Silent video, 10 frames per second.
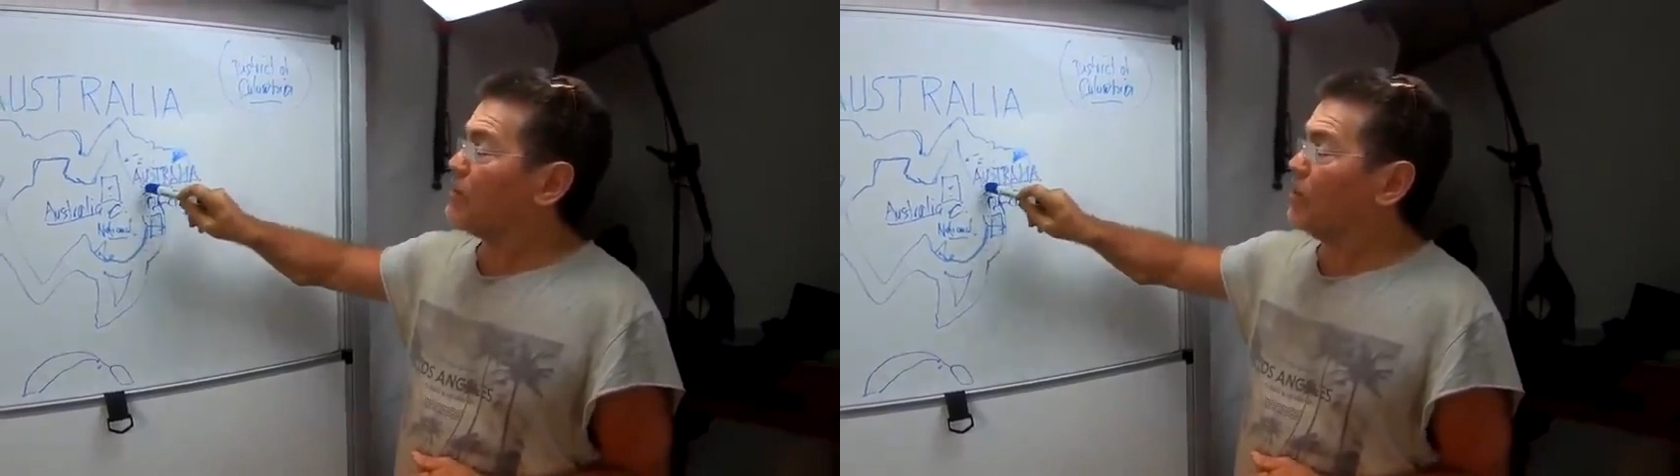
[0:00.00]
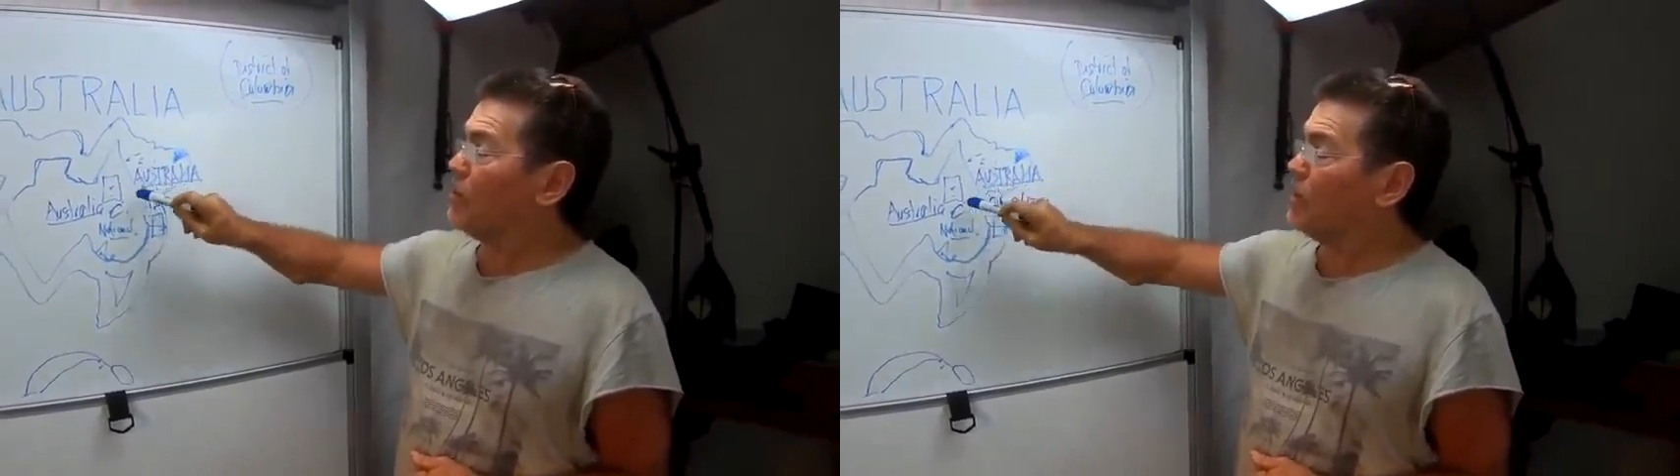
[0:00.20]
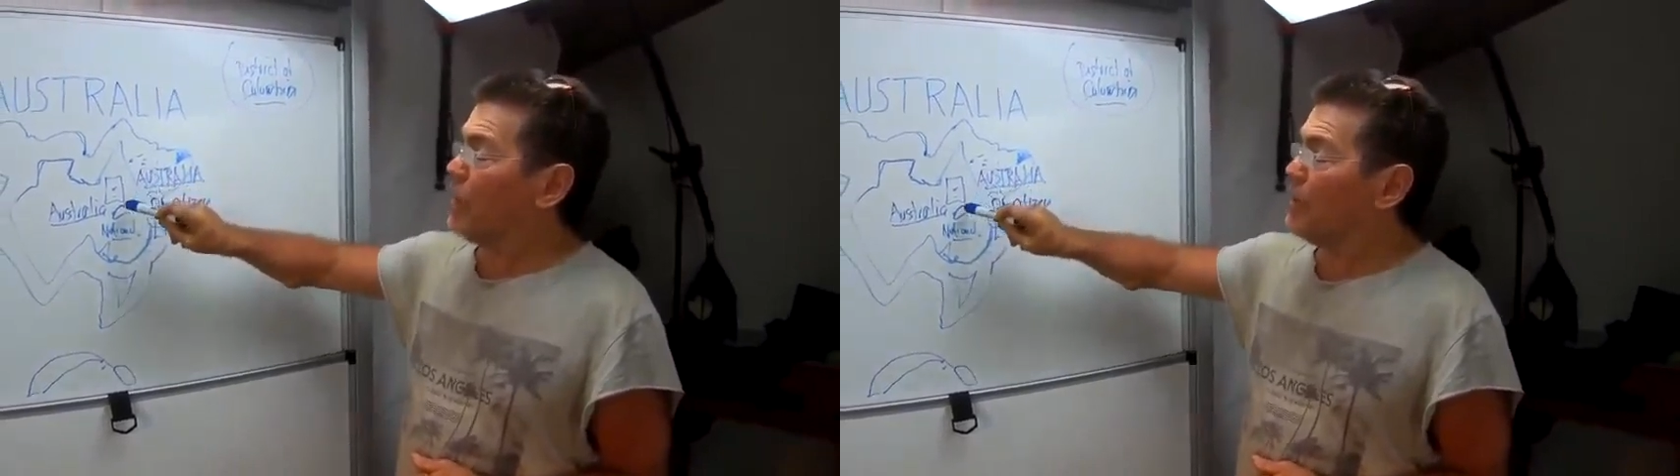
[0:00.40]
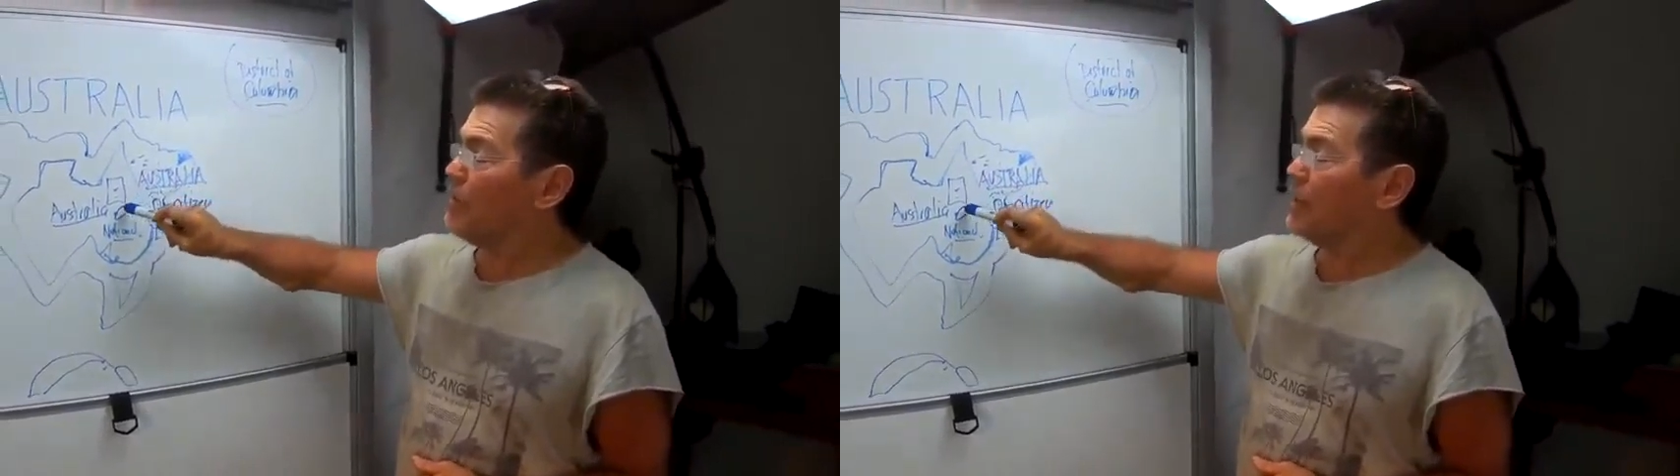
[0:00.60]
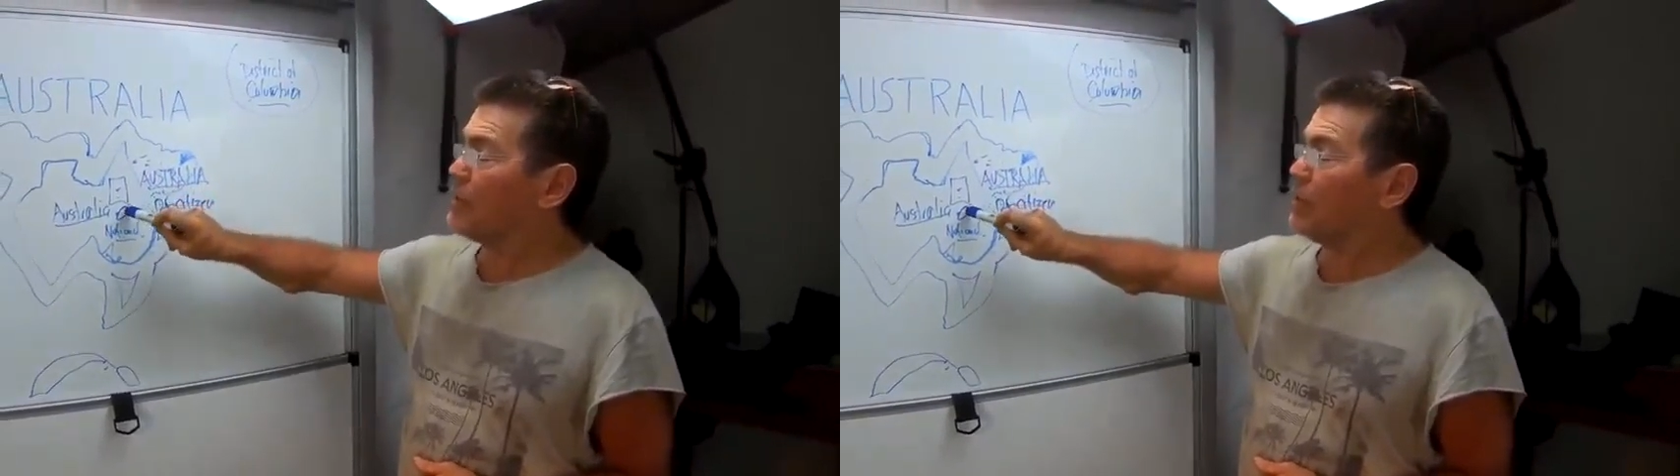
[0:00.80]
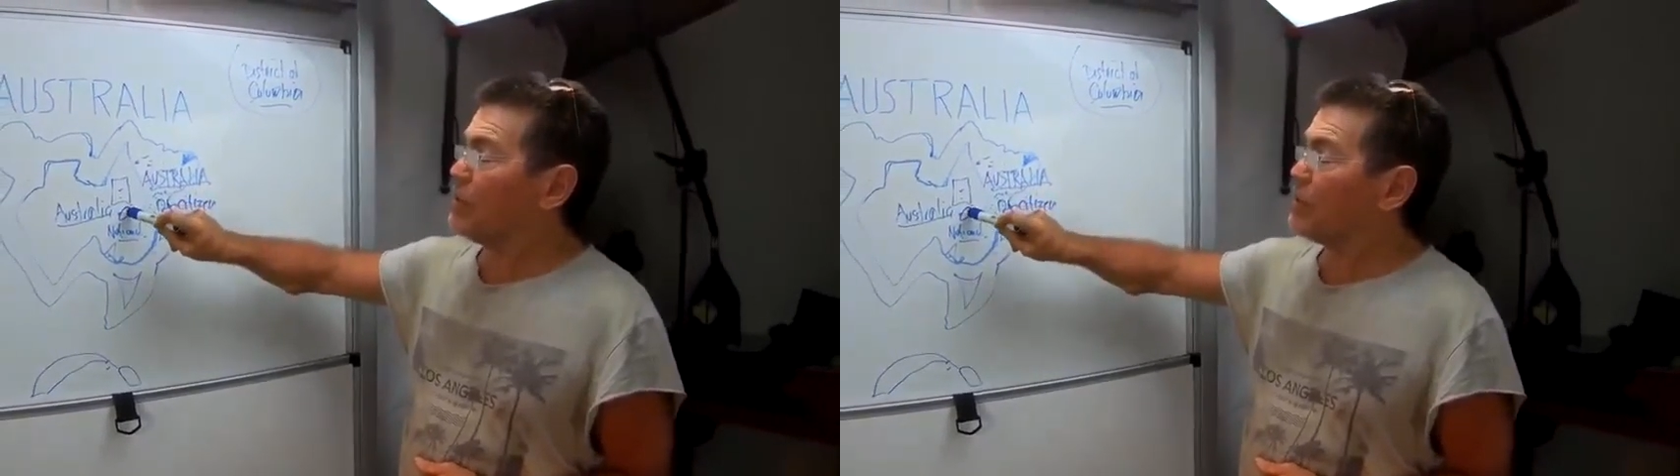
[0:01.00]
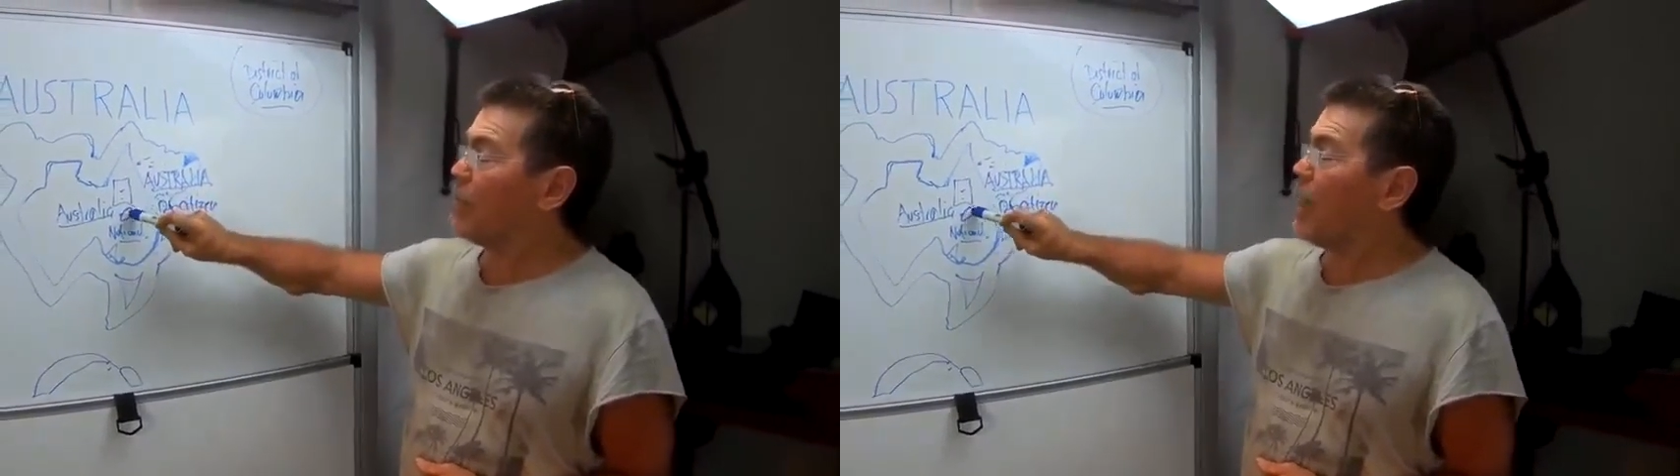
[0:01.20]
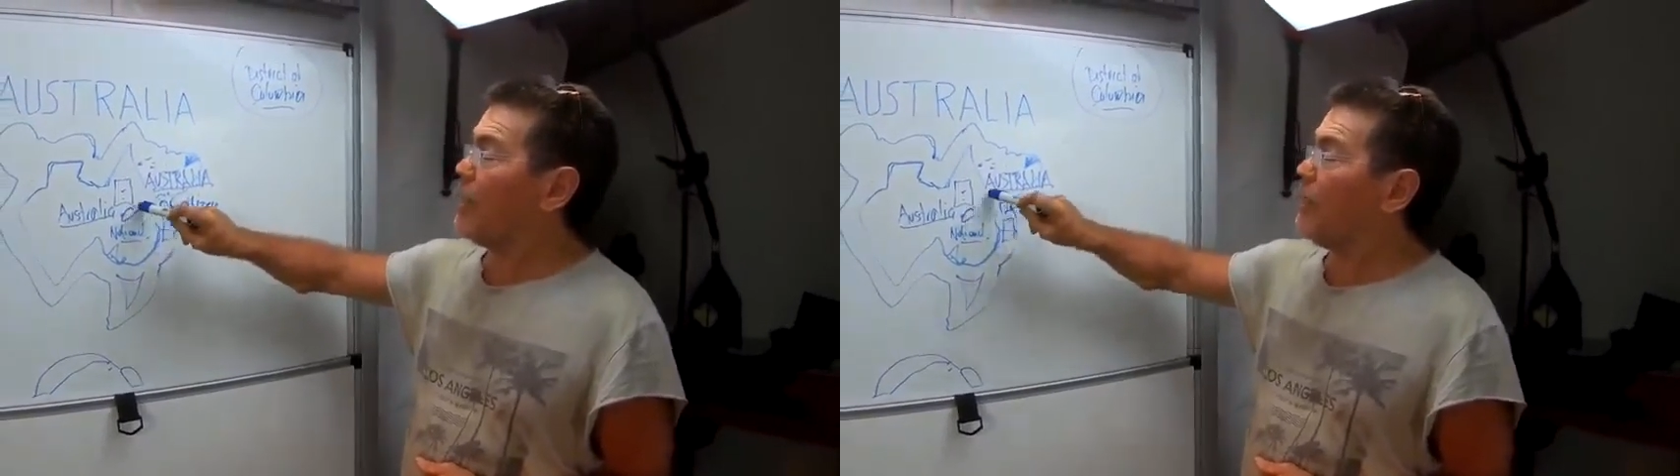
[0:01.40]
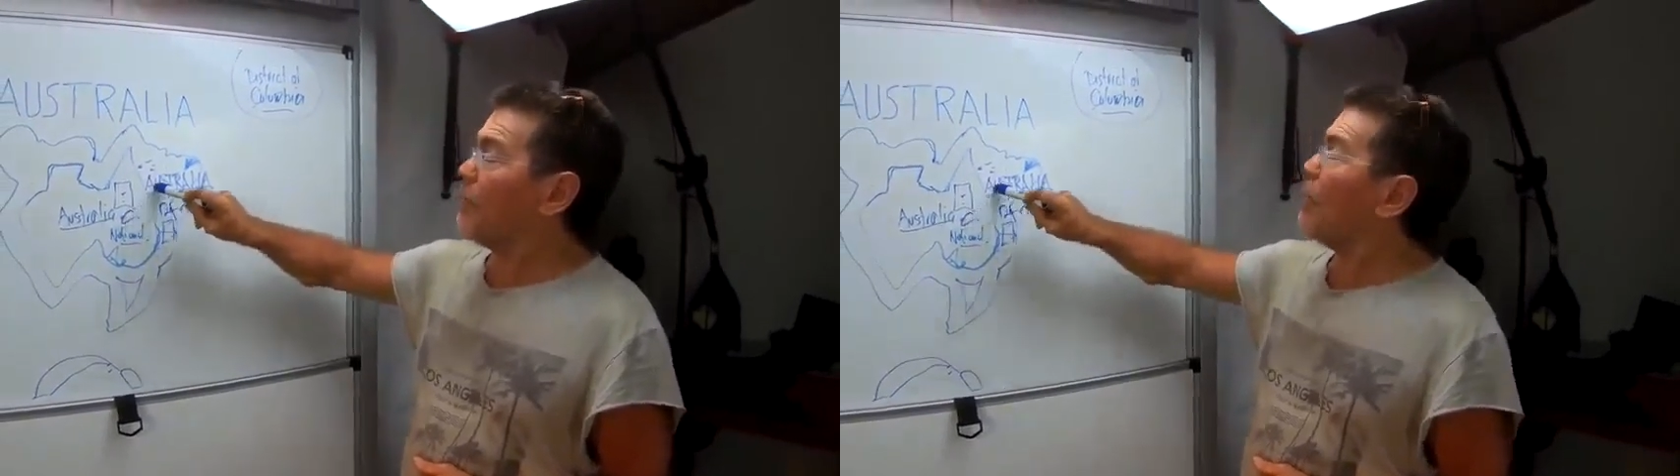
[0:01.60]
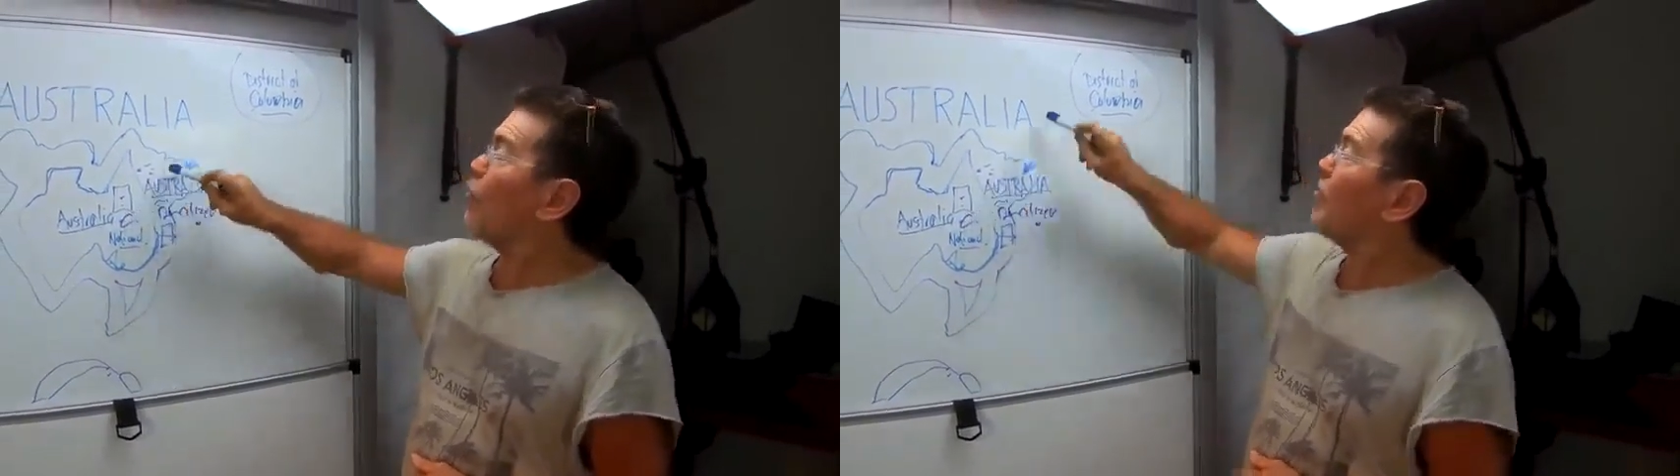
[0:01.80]
to administer Australia,
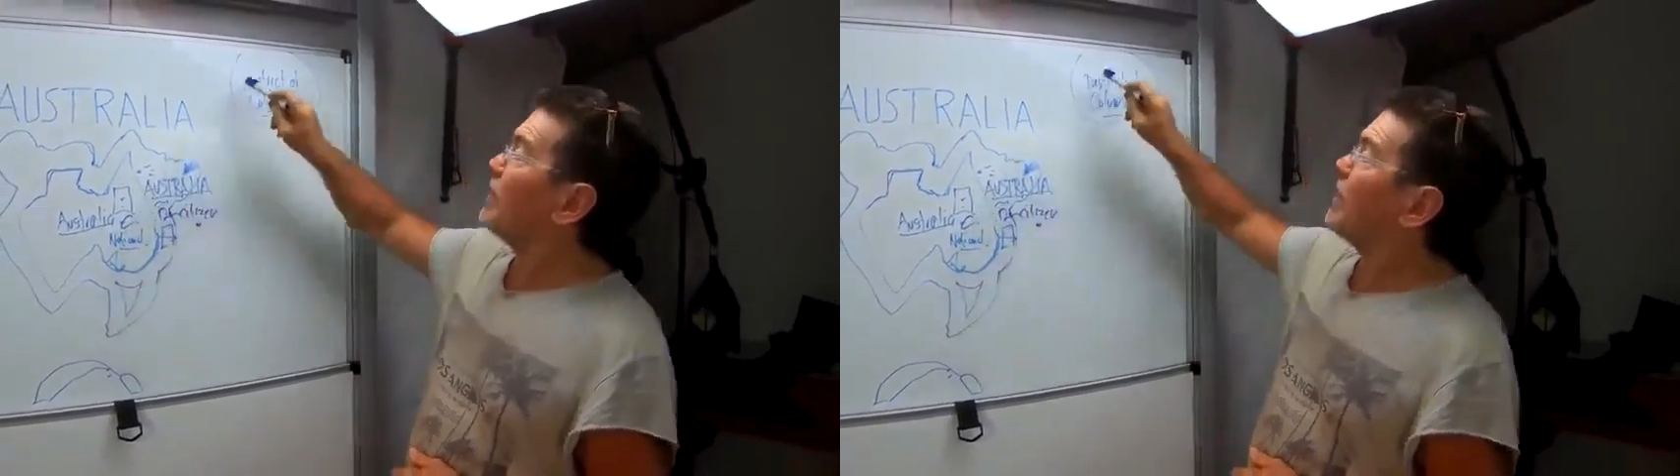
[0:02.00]
they normally